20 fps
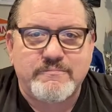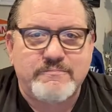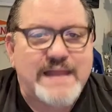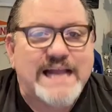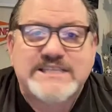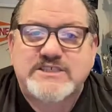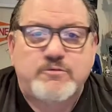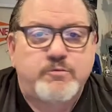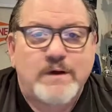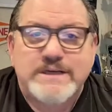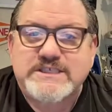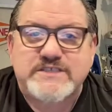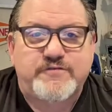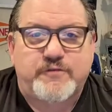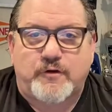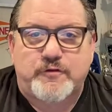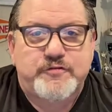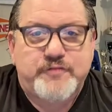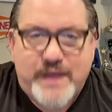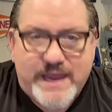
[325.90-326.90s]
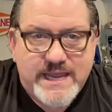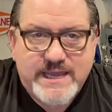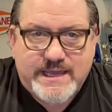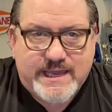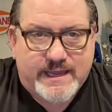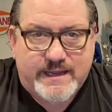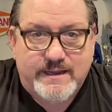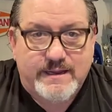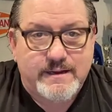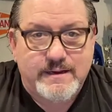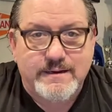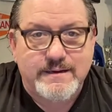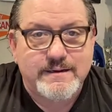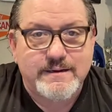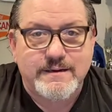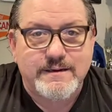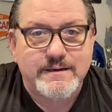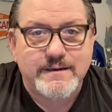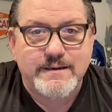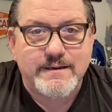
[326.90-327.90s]
That's wishful thinking.
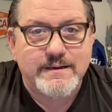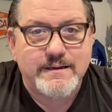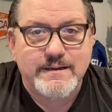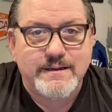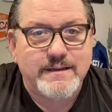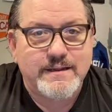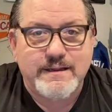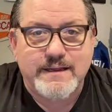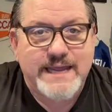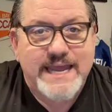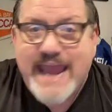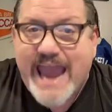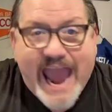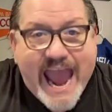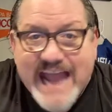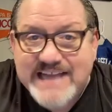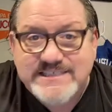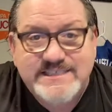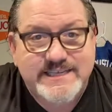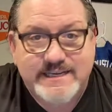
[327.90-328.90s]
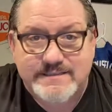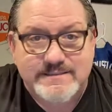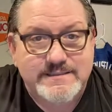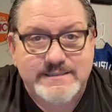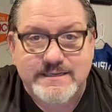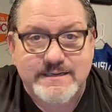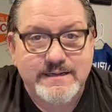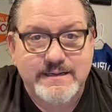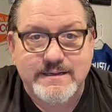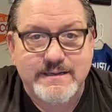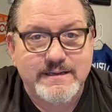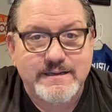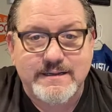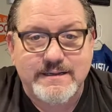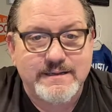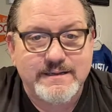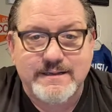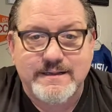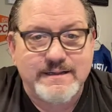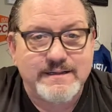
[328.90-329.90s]
He hasn't.
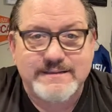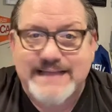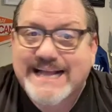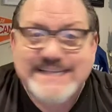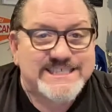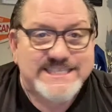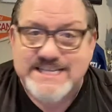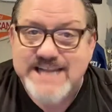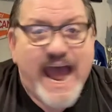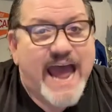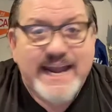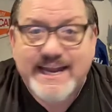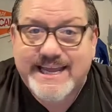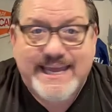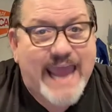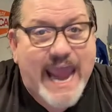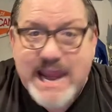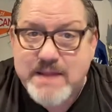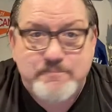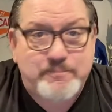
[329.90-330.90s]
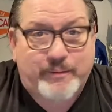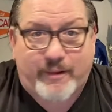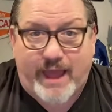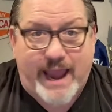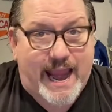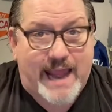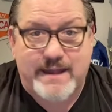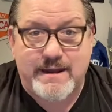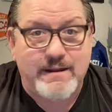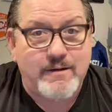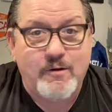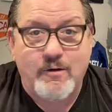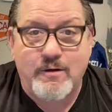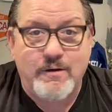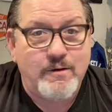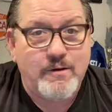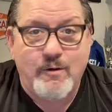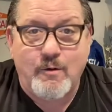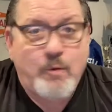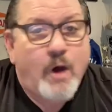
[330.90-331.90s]
That's not a game plan.
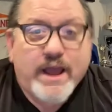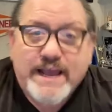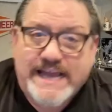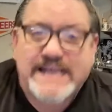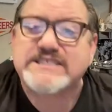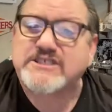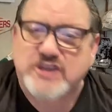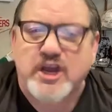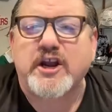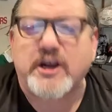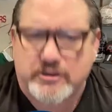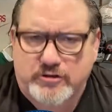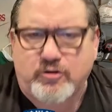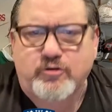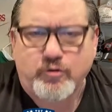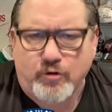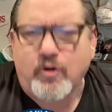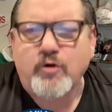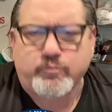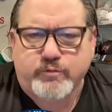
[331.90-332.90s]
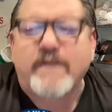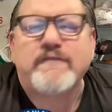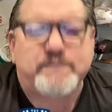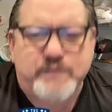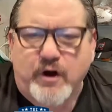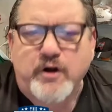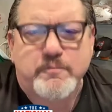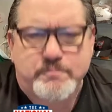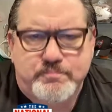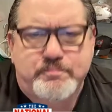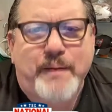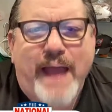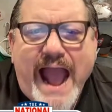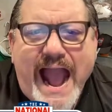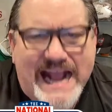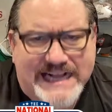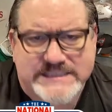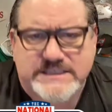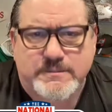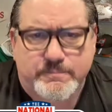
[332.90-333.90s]
Well, he's going to revert
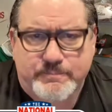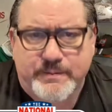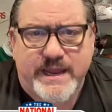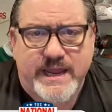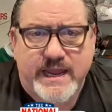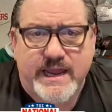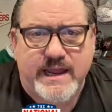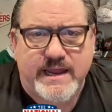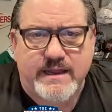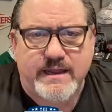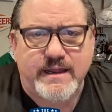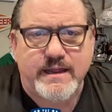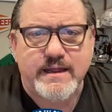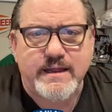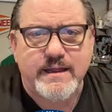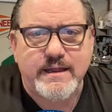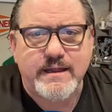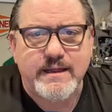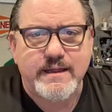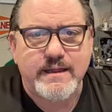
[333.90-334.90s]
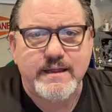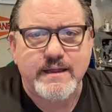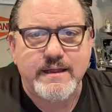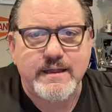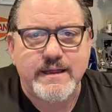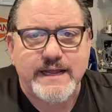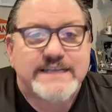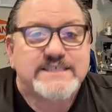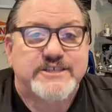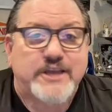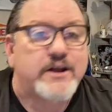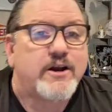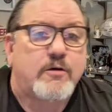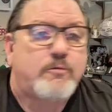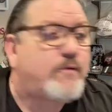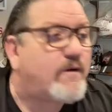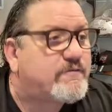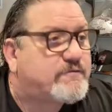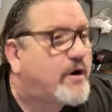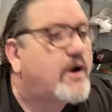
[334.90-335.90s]
back to being he's
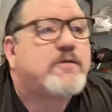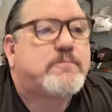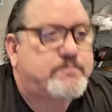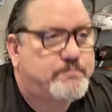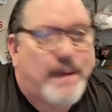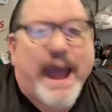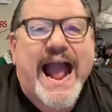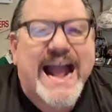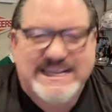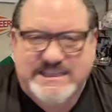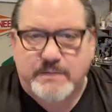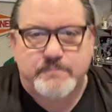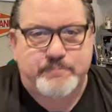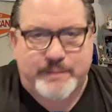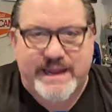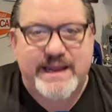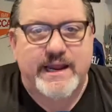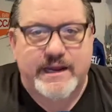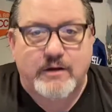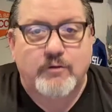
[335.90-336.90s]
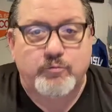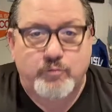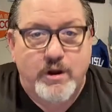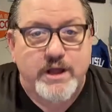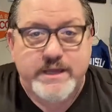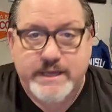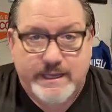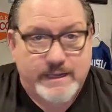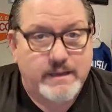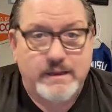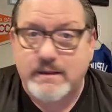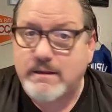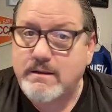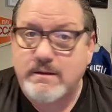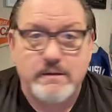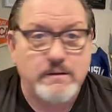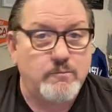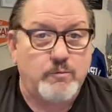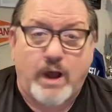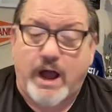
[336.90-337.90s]
going to revert back to being a rookie.
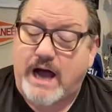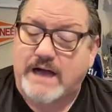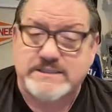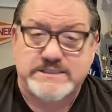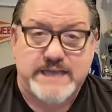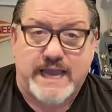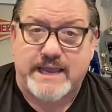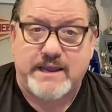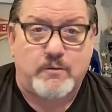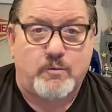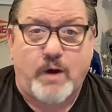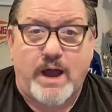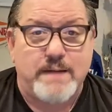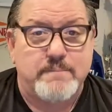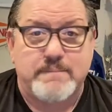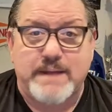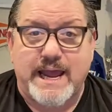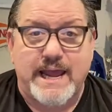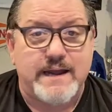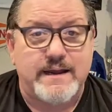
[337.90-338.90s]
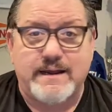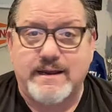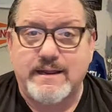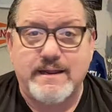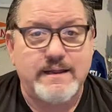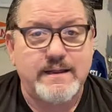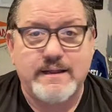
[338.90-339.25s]
Well, I'll tell you what, man.